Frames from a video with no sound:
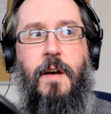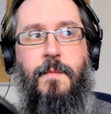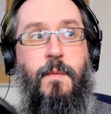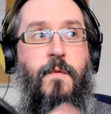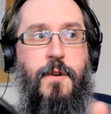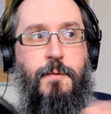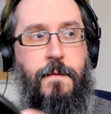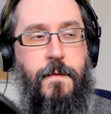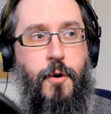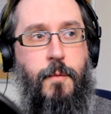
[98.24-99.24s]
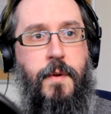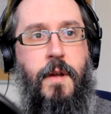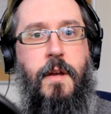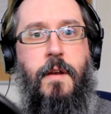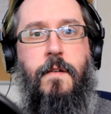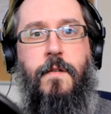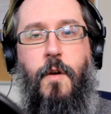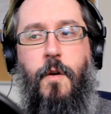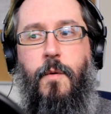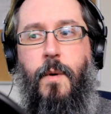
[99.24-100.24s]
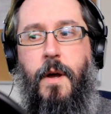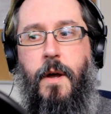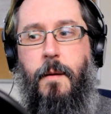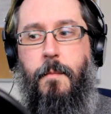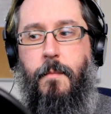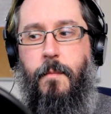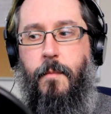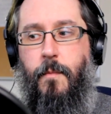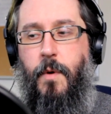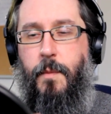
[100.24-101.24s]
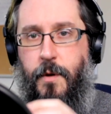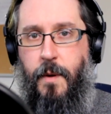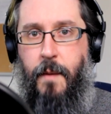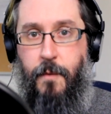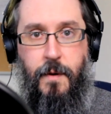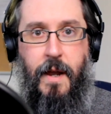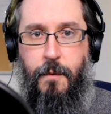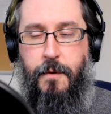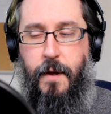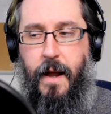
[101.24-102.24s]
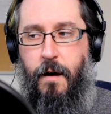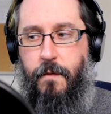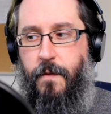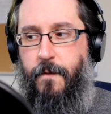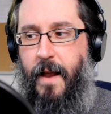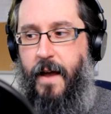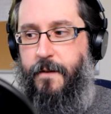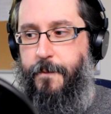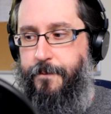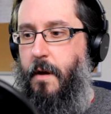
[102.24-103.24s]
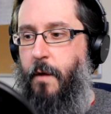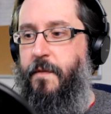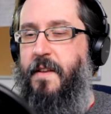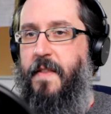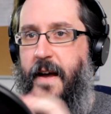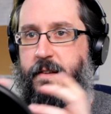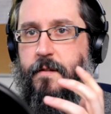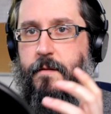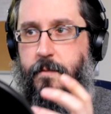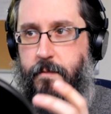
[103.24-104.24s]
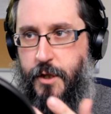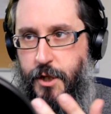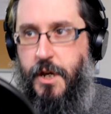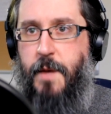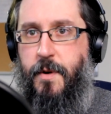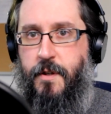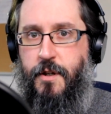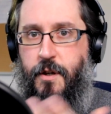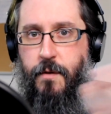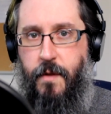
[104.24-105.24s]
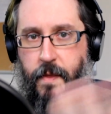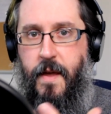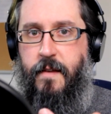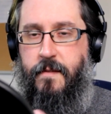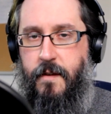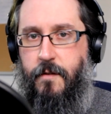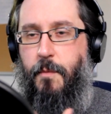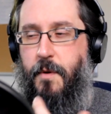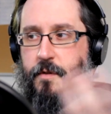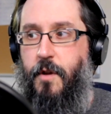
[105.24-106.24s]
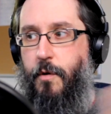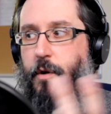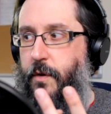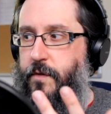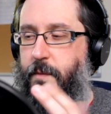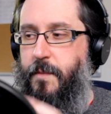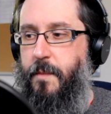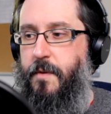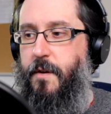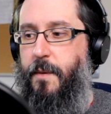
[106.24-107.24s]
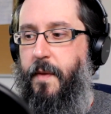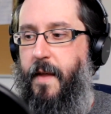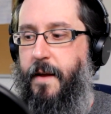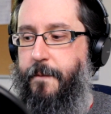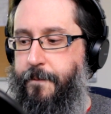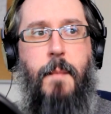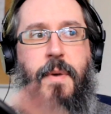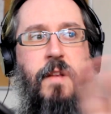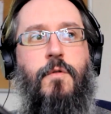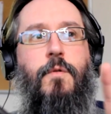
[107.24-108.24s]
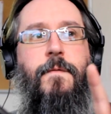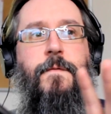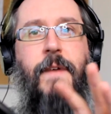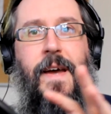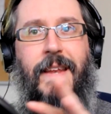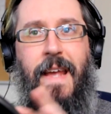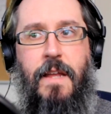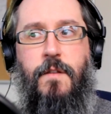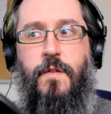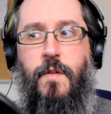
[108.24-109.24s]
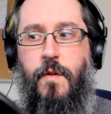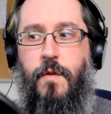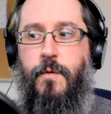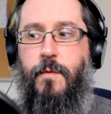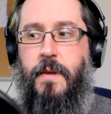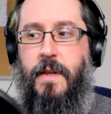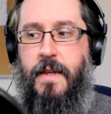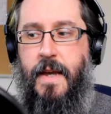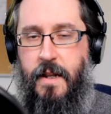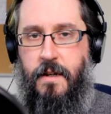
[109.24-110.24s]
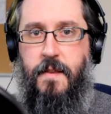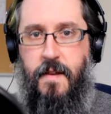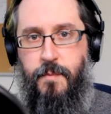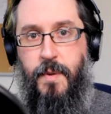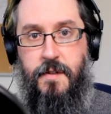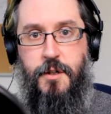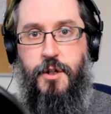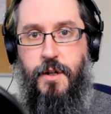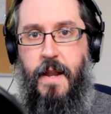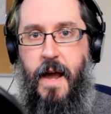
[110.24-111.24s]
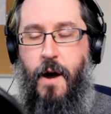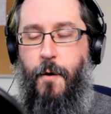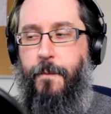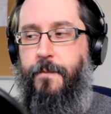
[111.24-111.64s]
some of which we filmed. So we were doing, which again we were doing out of the flat, and obviously that's cheaper to do than this. There's almost no cost sometimes in doing that, but it's all fed into getting to this position now.